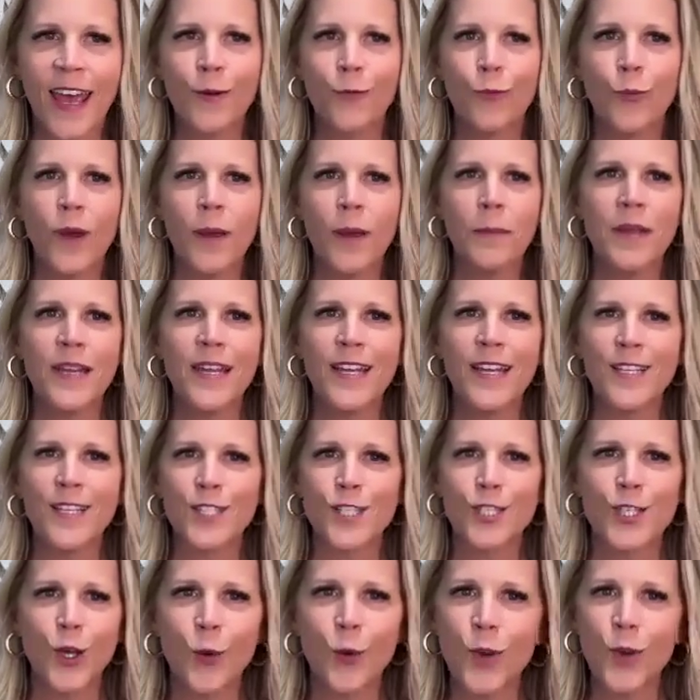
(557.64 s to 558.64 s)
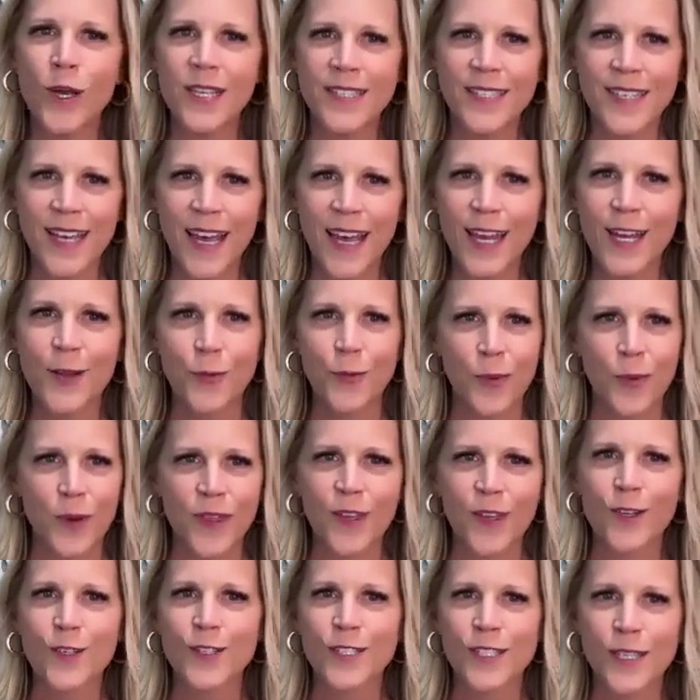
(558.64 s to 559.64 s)
And women get so excited
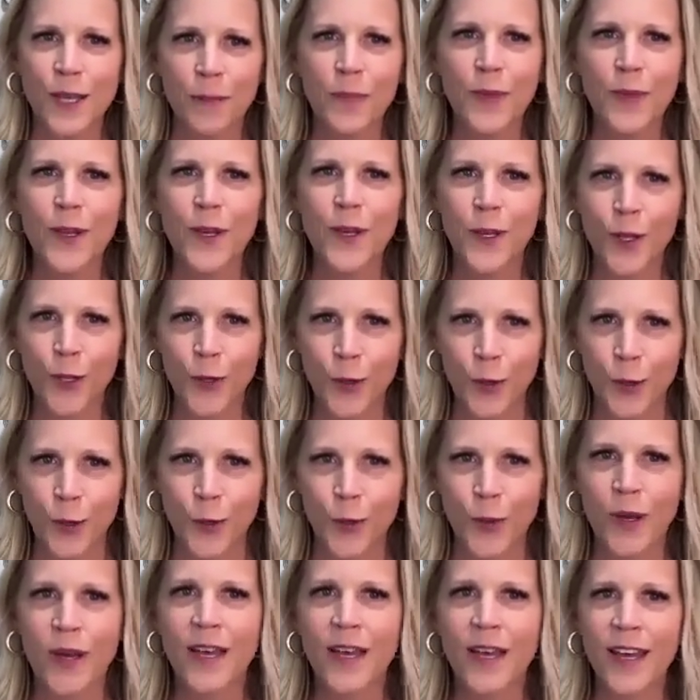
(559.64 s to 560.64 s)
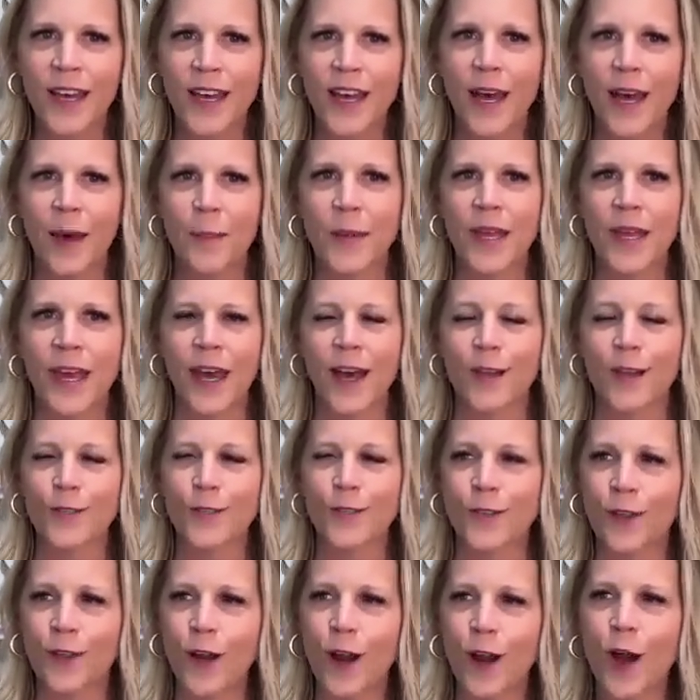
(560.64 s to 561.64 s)
when there's something new coming
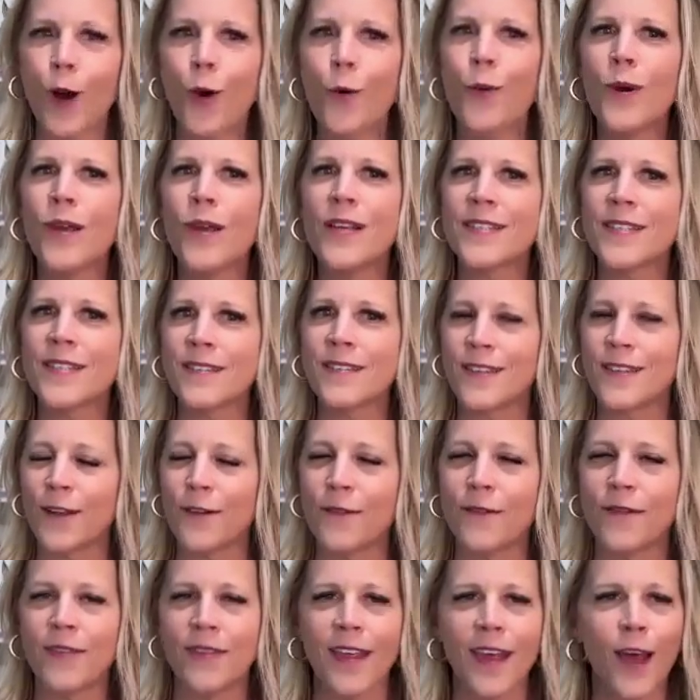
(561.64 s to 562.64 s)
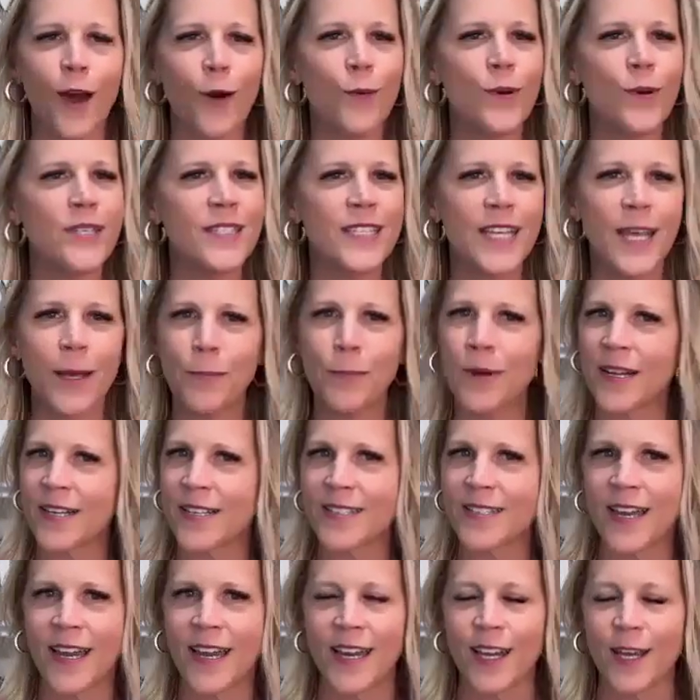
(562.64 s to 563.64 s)
out. So they always keep it
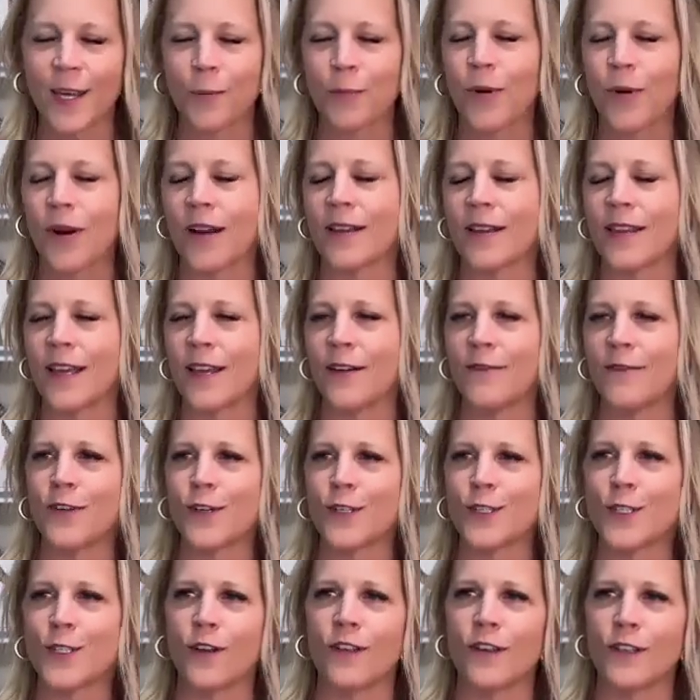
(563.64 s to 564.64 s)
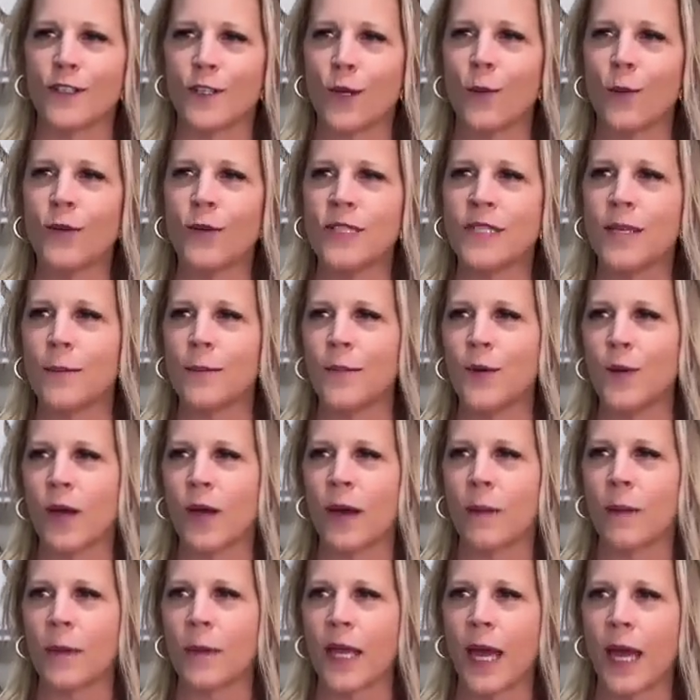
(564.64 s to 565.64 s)
exciting in Park Lane for sure. There's always something
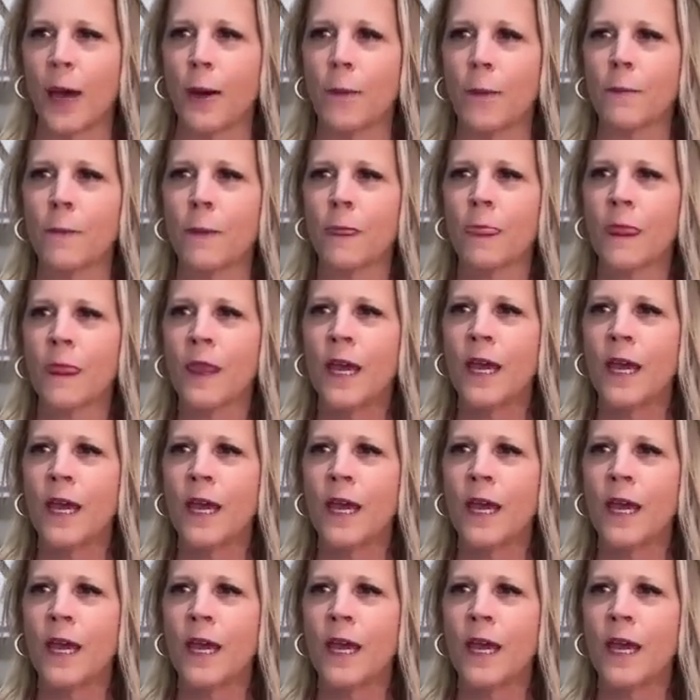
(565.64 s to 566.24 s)
new coming out.